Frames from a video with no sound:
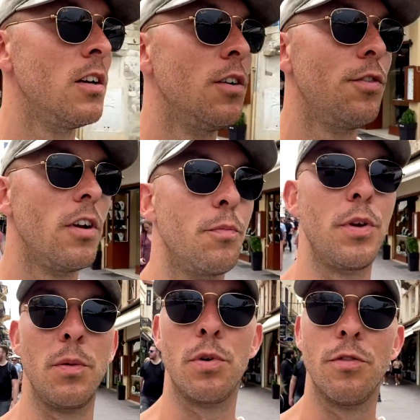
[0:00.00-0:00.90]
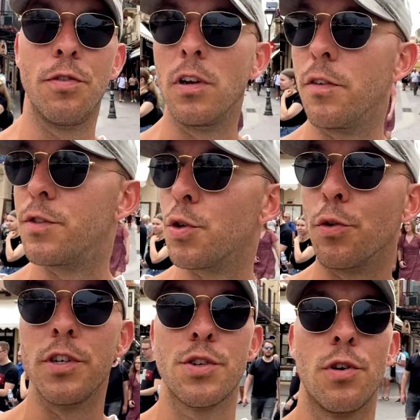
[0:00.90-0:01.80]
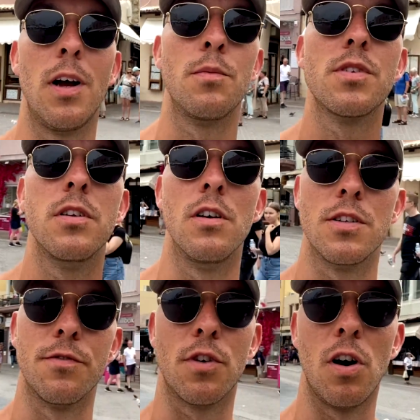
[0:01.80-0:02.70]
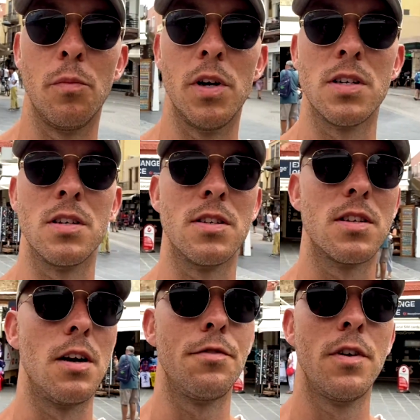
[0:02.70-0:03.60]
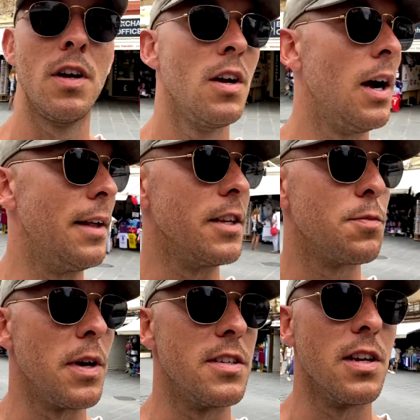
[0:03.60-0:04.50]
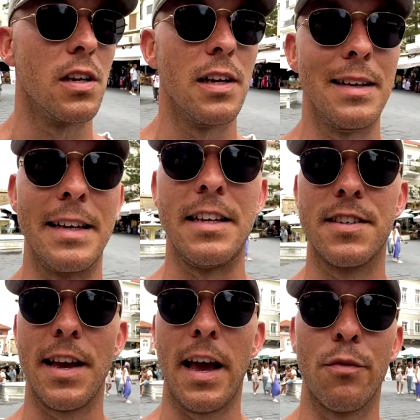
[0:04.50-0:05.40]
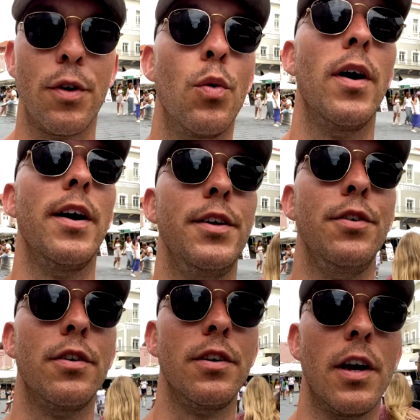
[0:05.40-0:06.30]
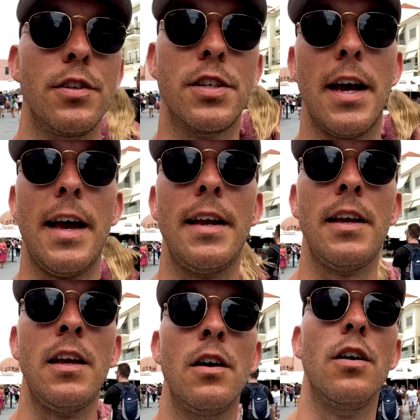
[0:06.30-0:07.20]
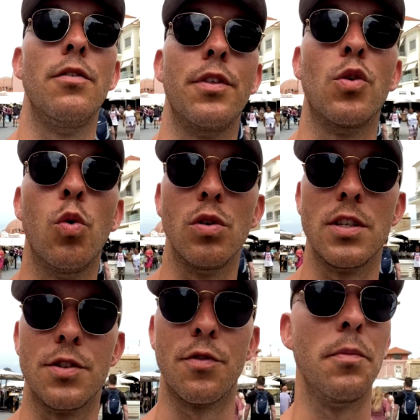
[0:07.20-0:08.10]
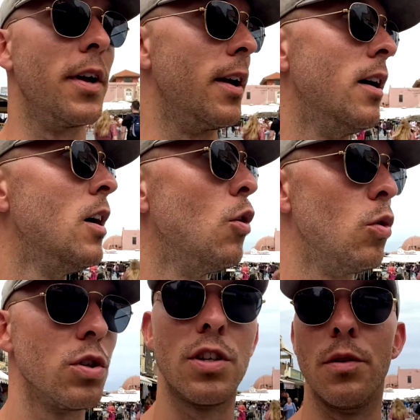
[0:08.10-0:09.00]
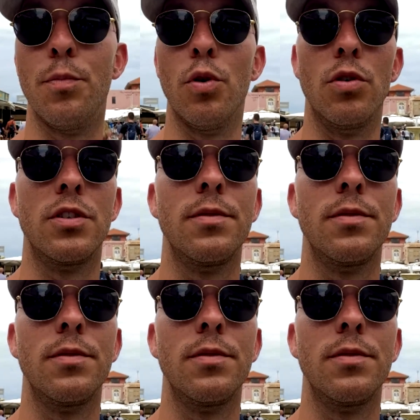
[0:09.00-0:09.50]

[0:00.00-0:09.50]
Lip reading: full of people, full of tourist traps, lots of commerce and stuff. And this basically leads everywhere. You can go to any of the quarters from here or to the port.